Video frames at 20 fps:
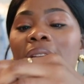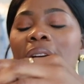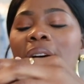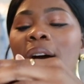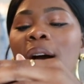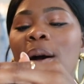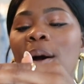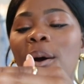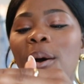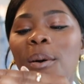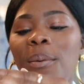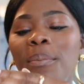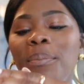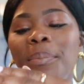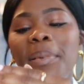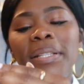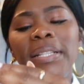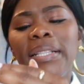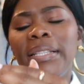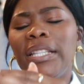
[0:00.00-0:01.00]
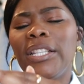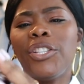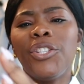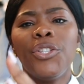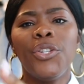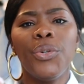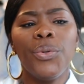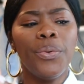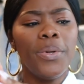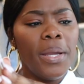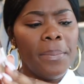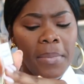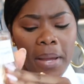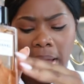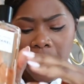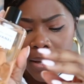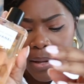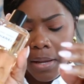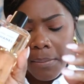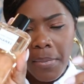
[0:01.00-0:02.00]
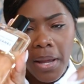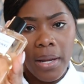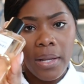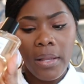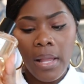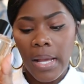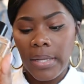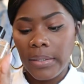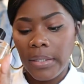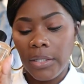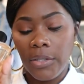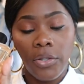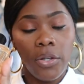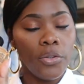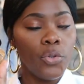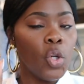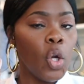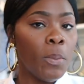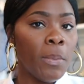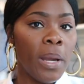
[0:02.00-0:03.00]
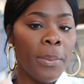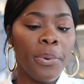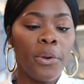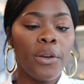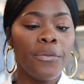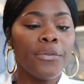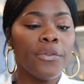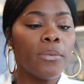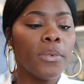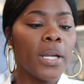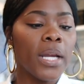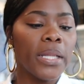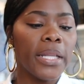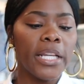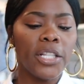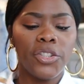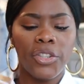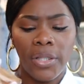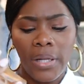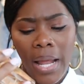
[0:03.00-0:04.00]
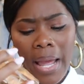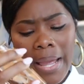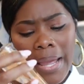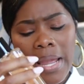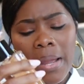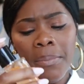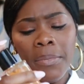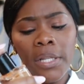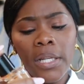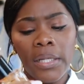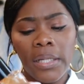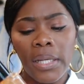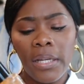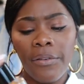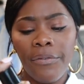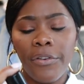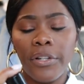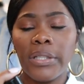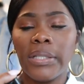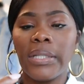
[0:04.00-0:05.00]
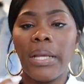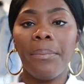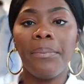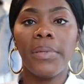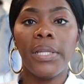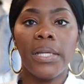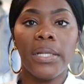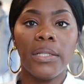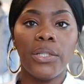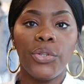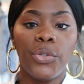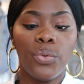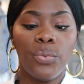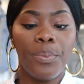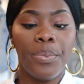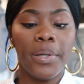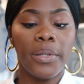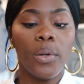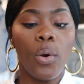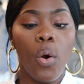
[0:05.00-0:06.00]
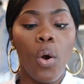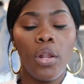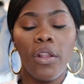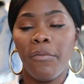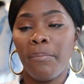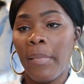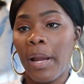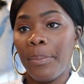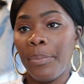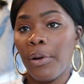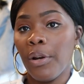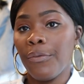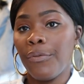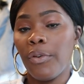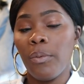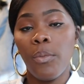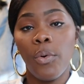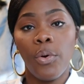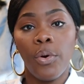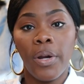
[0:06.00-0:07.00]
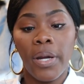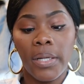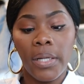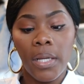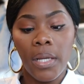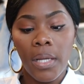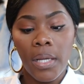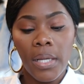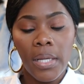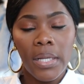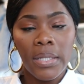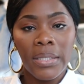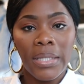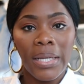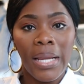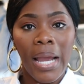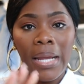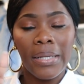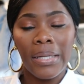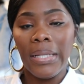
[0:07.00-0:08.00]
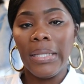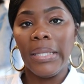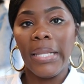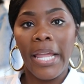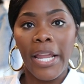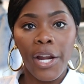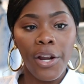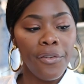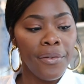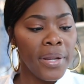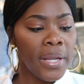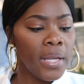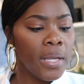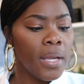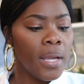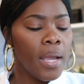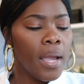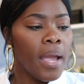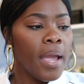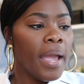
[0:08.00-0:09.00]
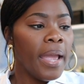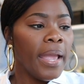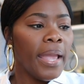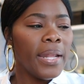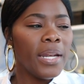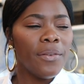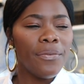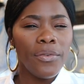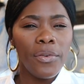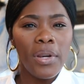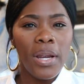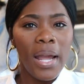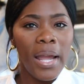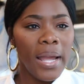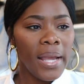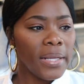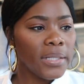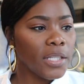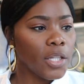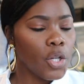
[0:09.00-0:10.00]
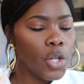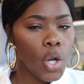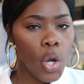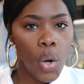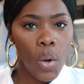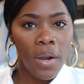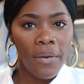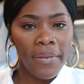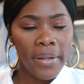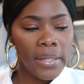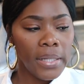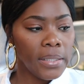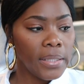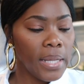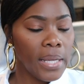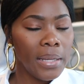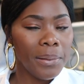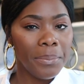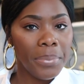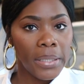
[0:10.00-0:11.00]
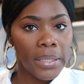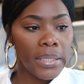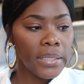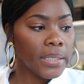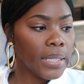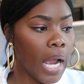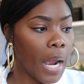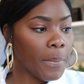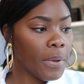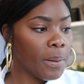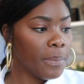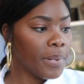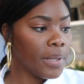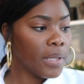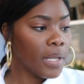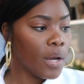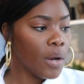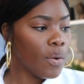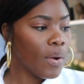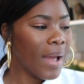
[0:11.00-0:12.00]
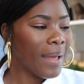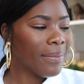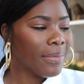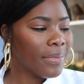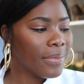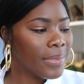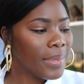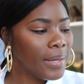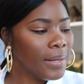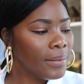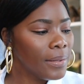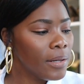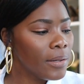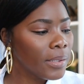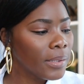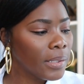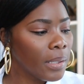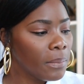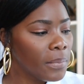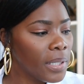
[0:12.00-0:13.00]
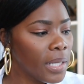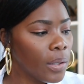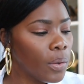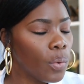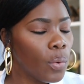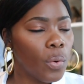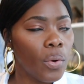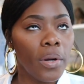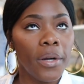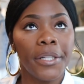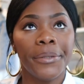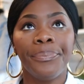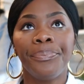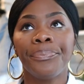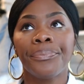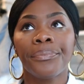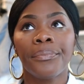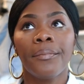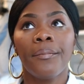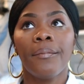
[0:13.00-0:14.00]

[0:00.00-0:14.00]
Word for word: Um, but this is new in my in my closet so new in my perfume collection i am looking for something to put all of my perfume on to kind of layer it and if you guys know of anything please comment below i think there's something on